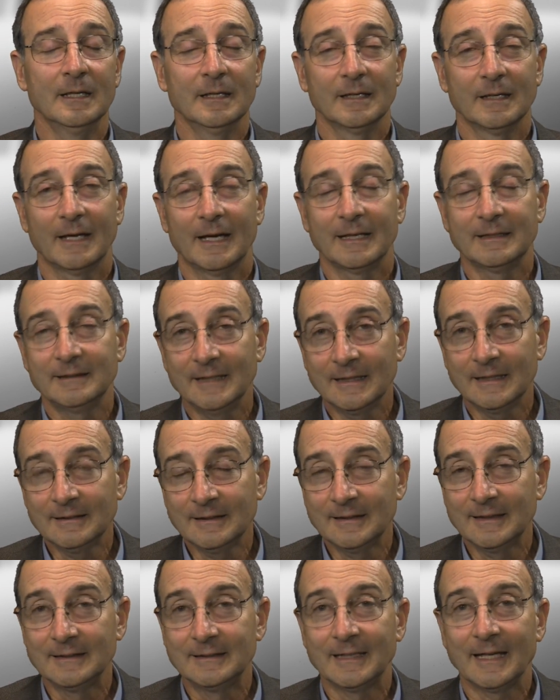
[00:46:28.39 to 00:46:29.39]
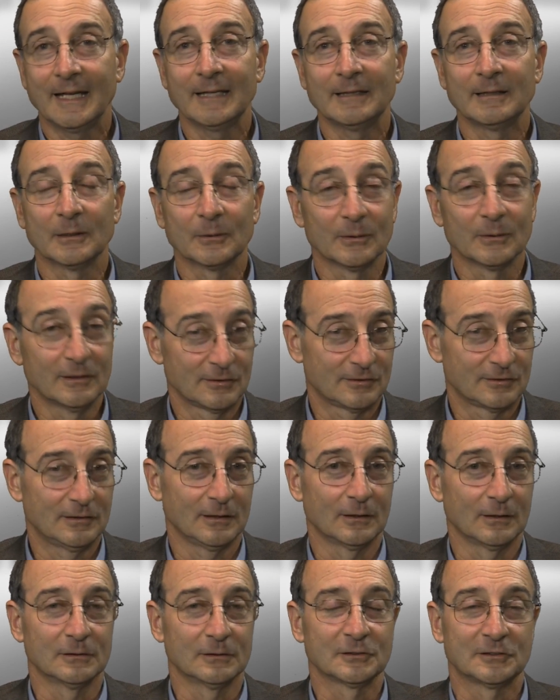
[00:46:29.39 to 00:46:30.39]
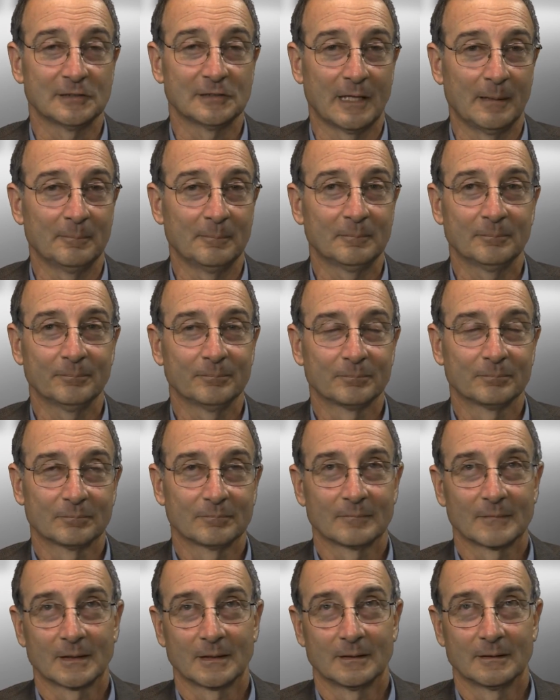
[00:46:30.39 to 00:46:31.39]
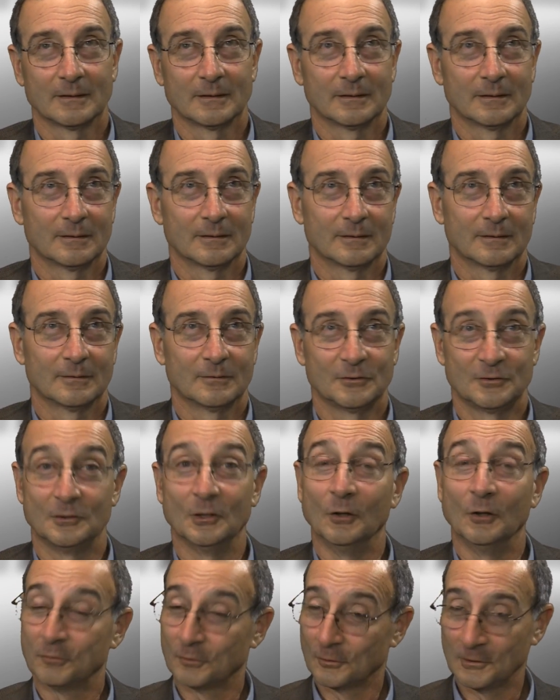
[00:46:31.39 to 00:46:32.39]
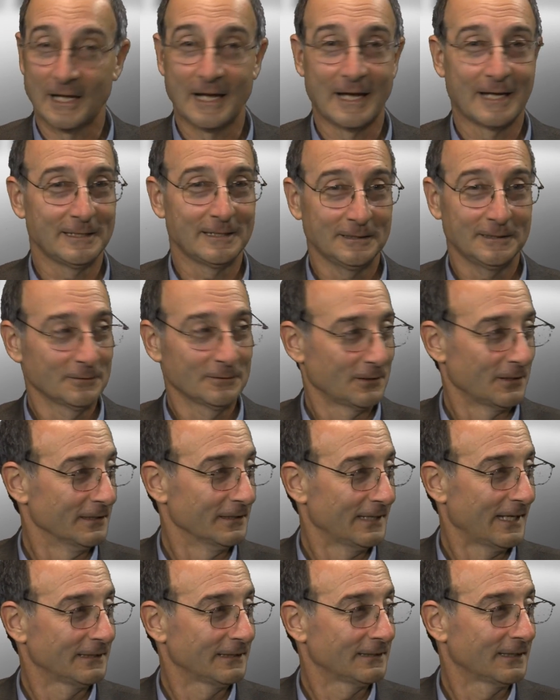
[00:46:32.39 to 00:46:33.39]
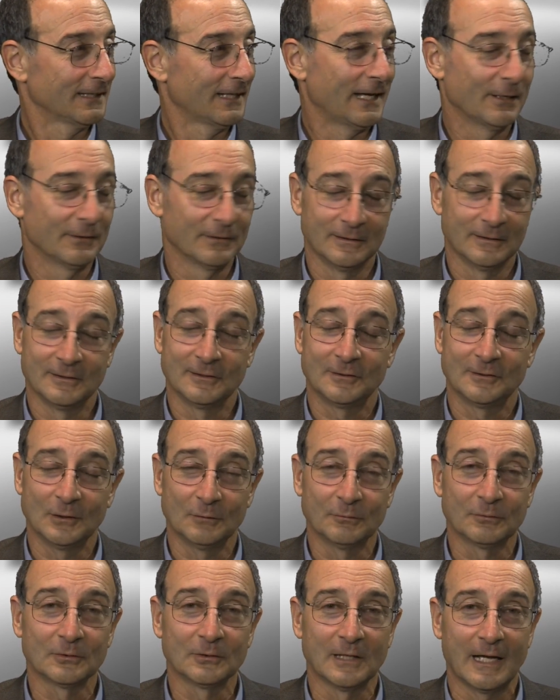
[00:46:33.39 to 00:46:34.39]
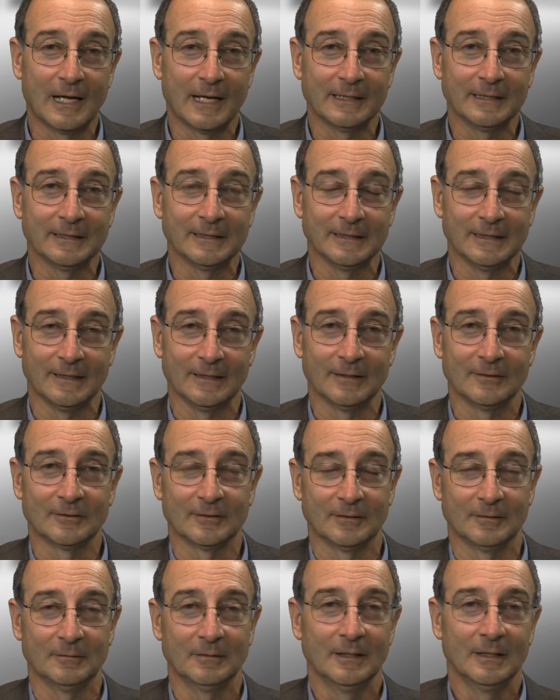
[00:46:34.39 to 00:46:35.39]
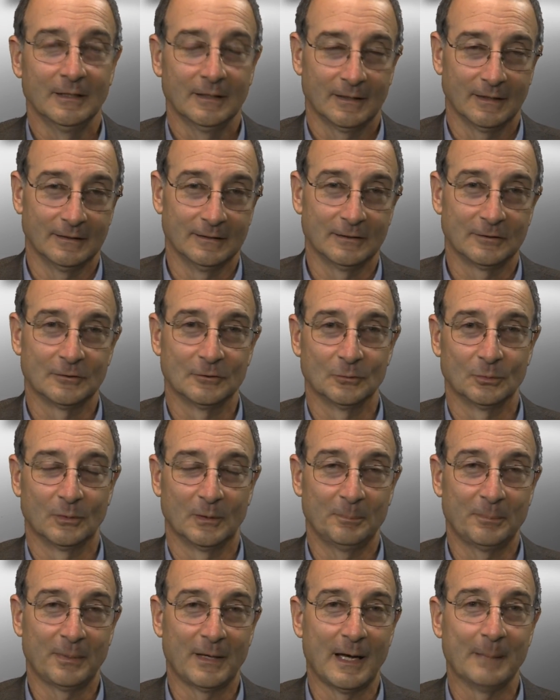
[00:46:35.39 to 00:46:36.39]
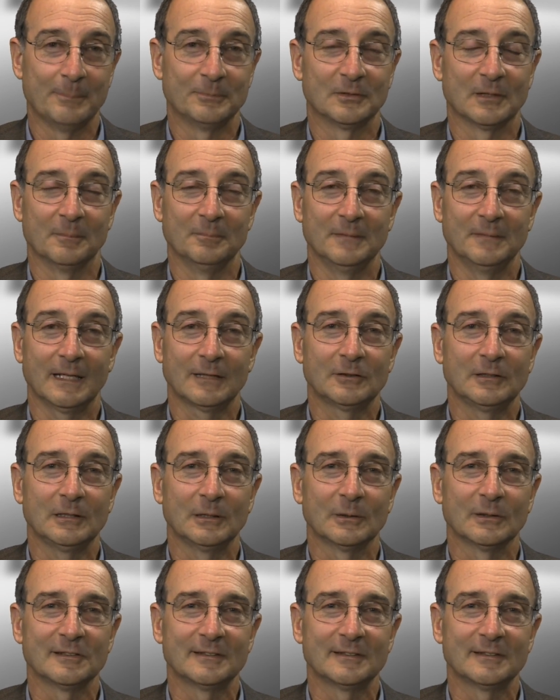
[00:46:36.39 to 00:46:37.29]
At the end of the day, there is still some silver lining on that cloud, and the silver lining is, and this is what pops up next here, is